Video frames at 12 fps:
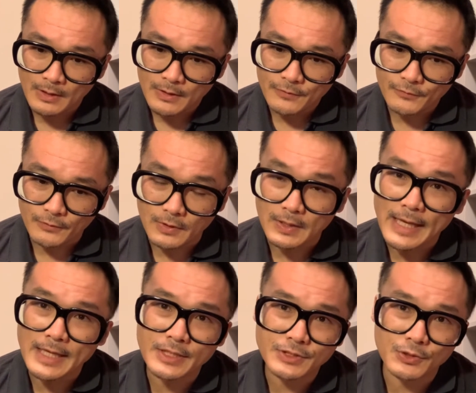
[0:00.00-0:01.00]
So The
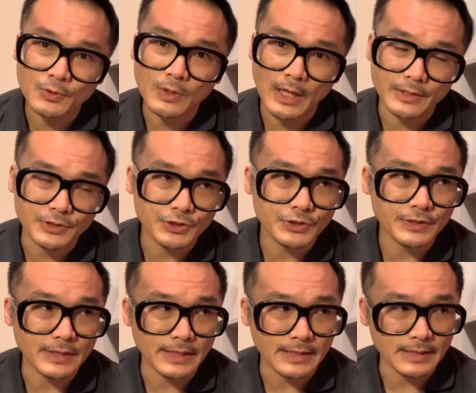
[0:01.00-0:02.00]
Ladies Who Lunch
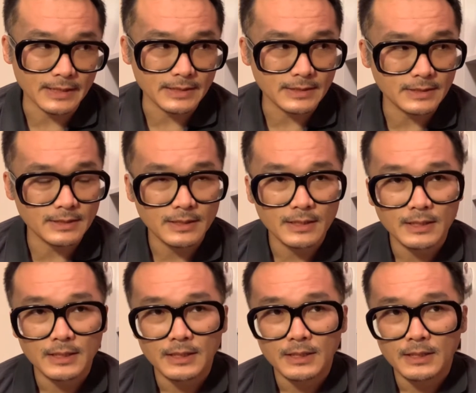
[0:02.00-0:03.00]
is
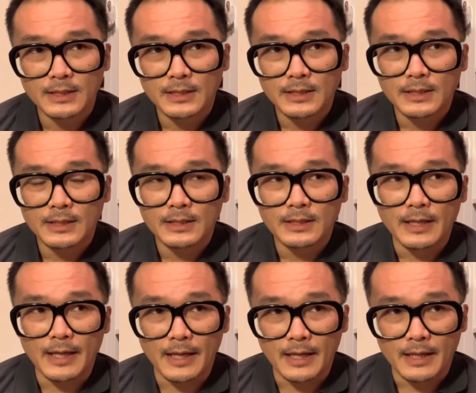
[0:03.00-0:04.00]

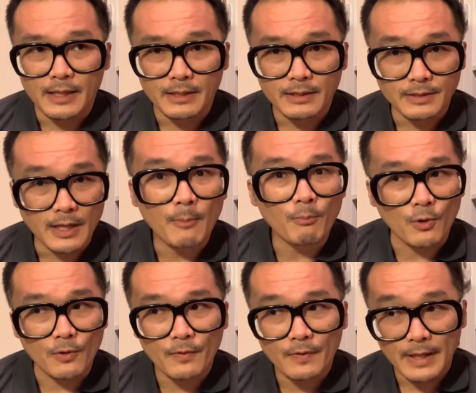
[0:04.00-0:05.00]
a
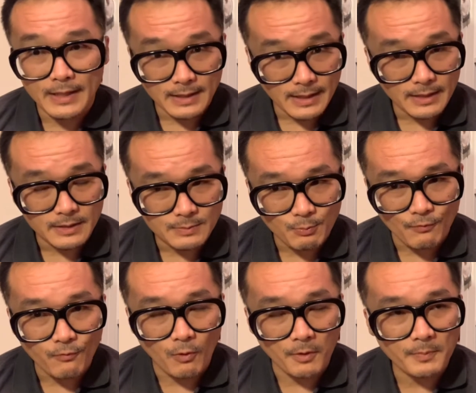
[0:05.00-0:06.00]
number that, again, is
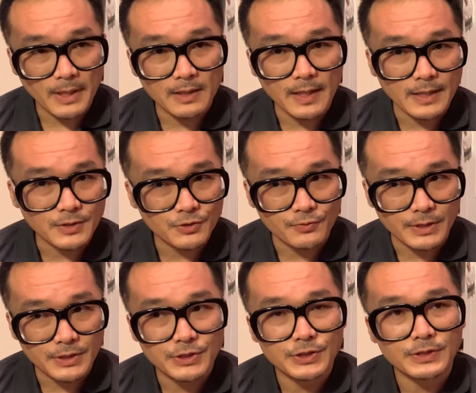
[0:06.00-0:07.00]
performed by Elaine
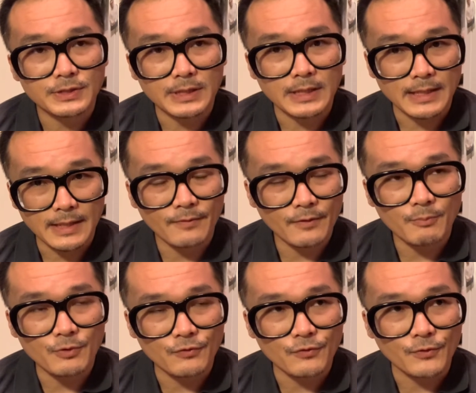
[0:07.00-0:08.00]
Stritch in the
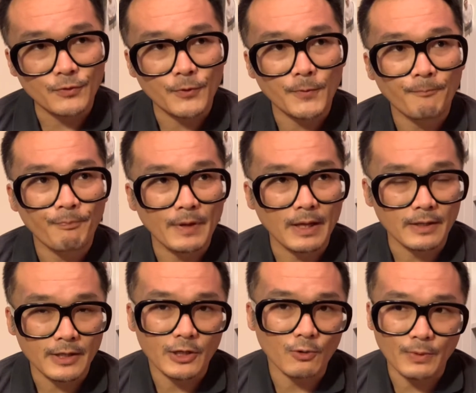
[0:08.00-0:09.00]
musical. And
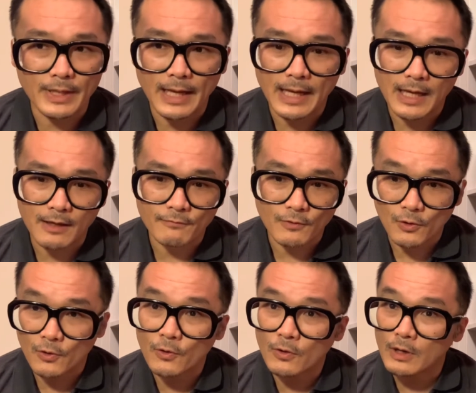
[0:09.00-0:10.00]
here we have
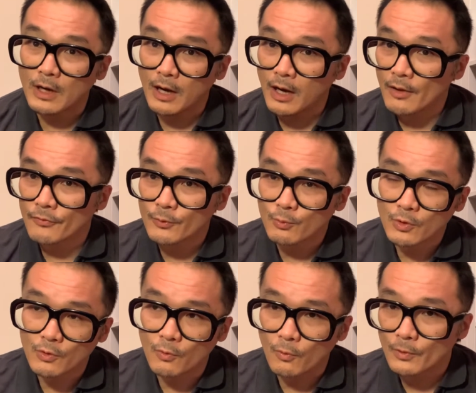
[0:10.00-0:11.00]
her on the
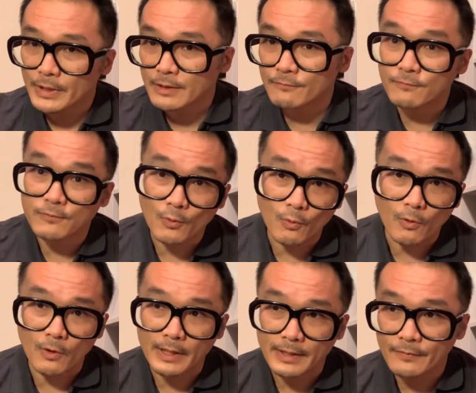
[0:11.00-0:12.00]
recording
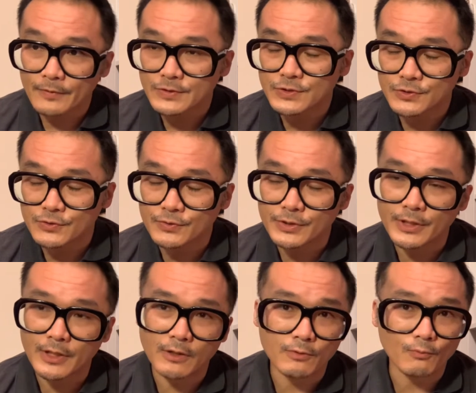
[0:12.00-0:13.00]
floor in the
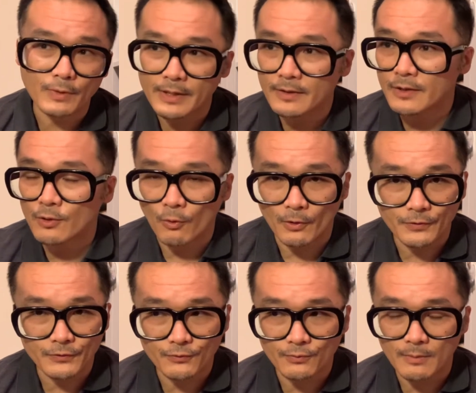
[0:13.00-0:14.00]
studio with the
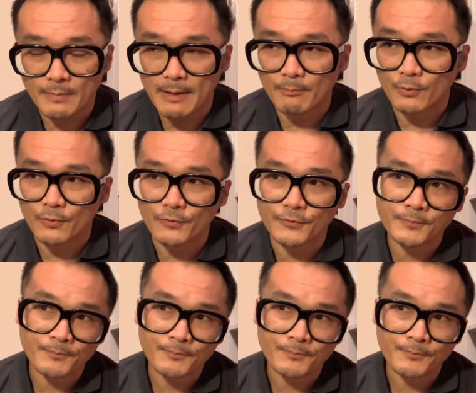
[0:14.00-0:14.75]
orchestra members